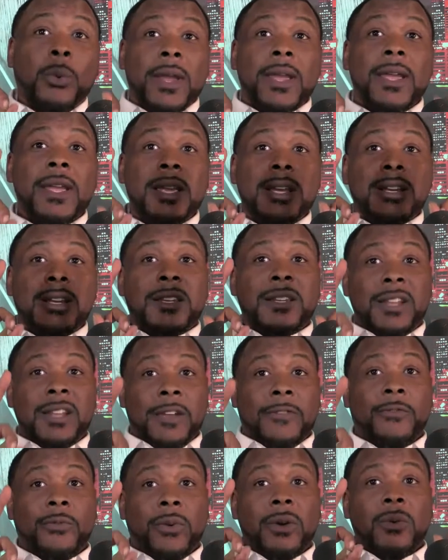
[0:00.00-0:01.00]
3
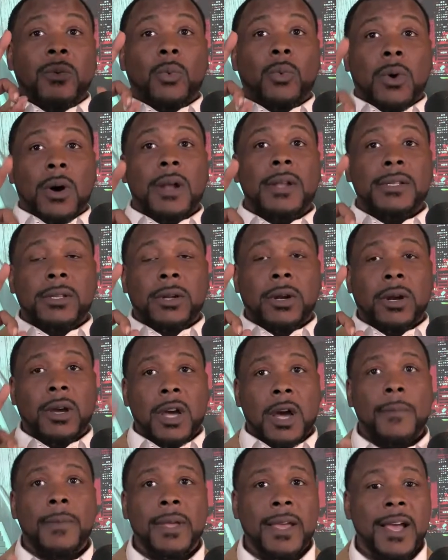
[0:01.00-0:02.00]
different ones that are
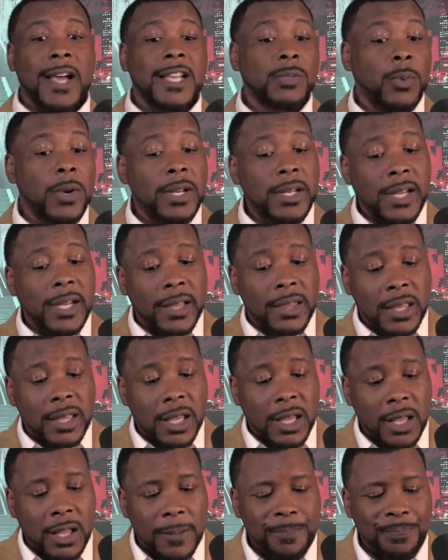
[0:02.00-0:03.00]
coming, guys. We did
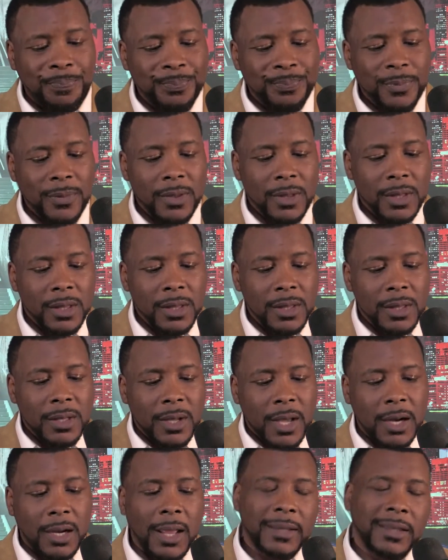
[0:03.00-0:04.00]
the
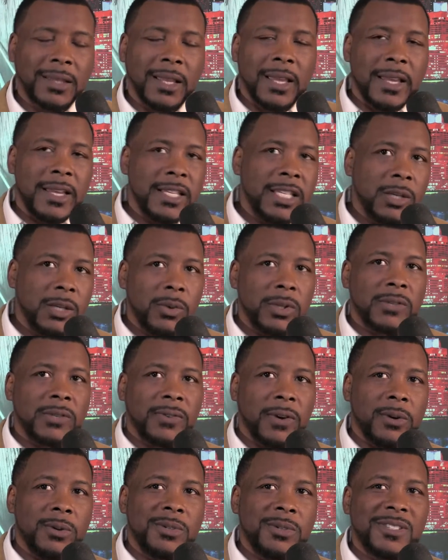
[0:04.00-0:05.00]
kind of like the easy
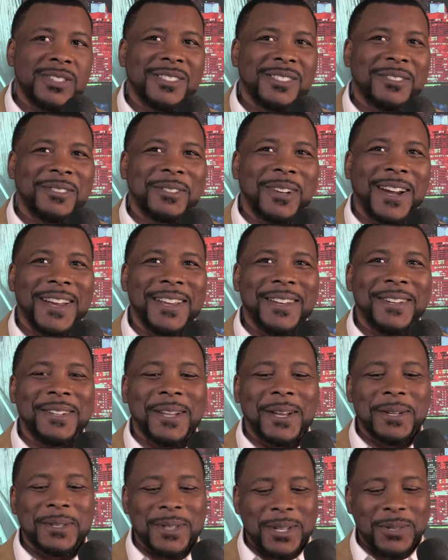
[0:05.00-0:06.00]
ones first, right?
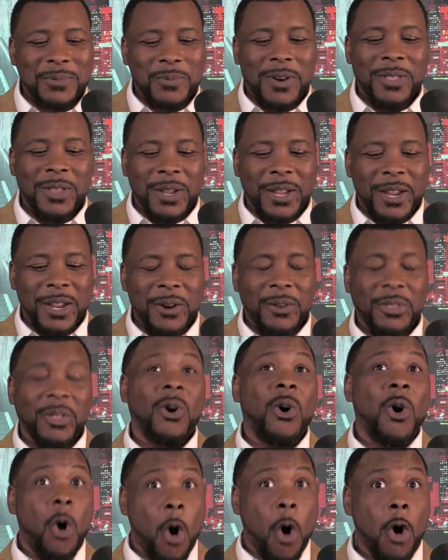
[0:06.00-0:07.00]
That's why they're here.
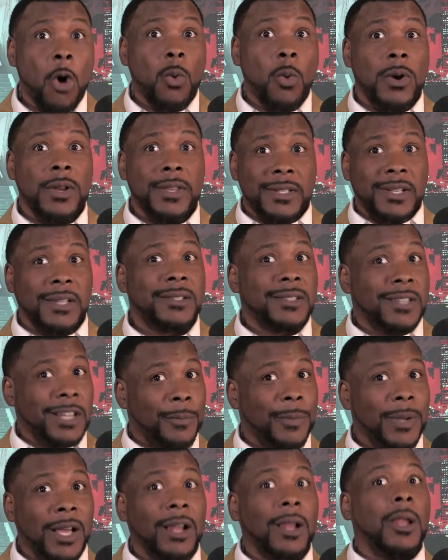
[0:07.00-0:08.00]
The hard ones, it
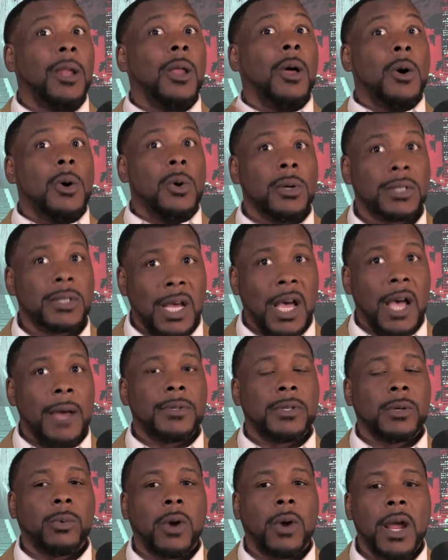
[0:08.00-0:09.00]
took me a long
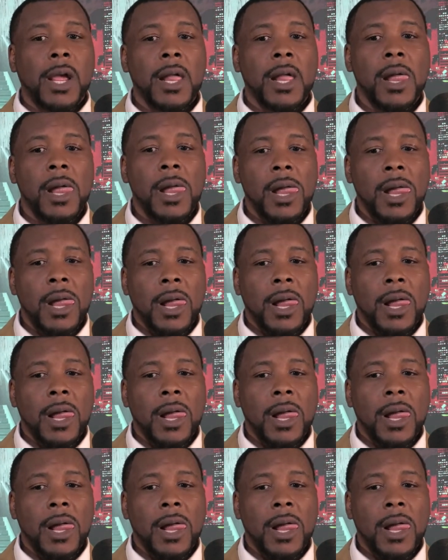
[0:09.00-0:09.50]
time to write.